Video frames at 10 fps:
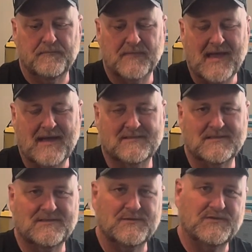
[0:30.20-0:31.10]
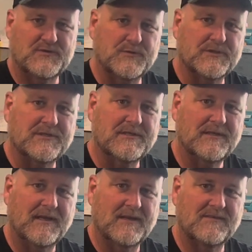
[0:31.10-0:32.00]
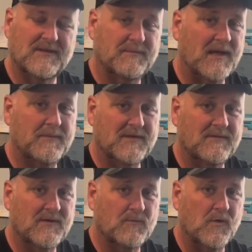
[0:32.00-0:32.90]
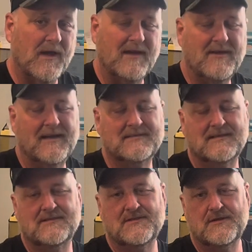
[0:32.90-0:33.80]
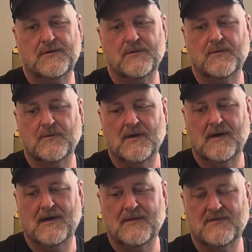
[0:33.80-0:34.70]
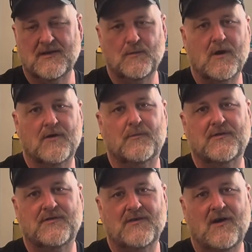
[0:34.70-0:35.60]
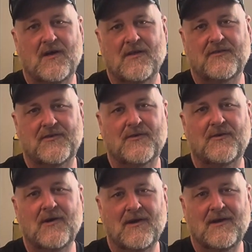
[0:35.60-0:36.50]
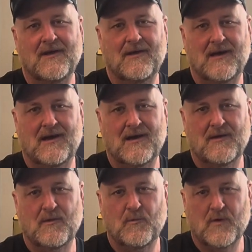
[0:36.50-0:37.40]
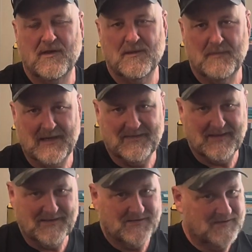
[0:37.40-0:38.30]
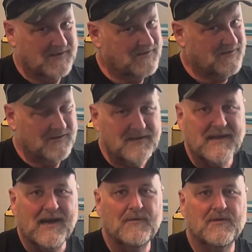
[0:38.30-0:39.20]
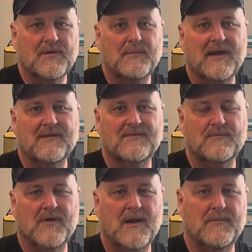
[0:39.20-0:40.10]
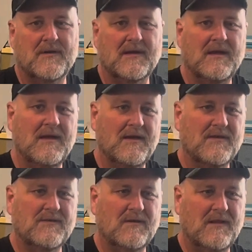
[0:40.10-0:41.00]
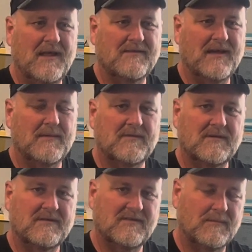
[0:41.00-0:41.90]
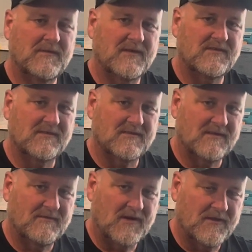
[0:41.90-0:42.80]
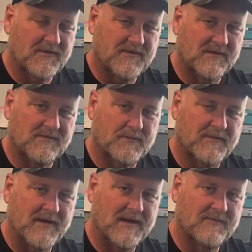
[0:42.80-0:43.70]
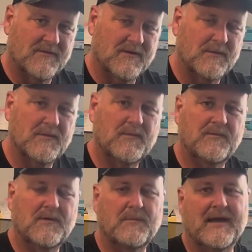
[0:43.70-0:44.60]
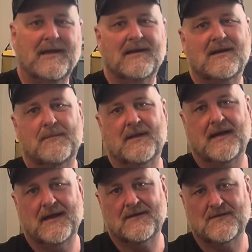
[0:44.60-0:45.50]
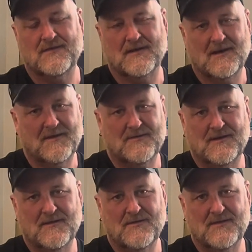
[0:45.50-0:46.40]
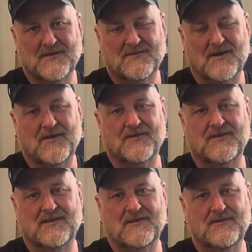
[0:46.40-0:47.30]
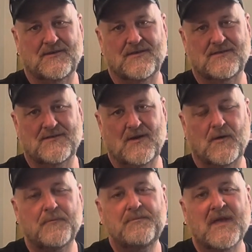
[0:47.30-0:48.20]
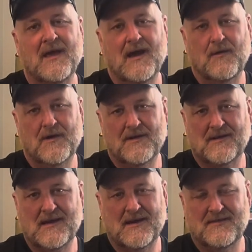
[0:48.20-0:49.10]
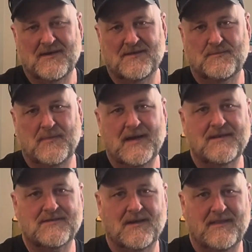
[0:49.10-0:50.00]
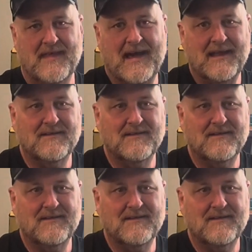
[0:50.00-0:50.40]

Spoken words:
access to sewer, and sometimes even won't have access to city water, which is also one of the big things you need to look at when you're buying some property. So a lot of times in subdivisions stuff, all those things are provided for you, but if you're buying a couple of acres in the country, those things aren't included. So I wanted to kind of touch base on that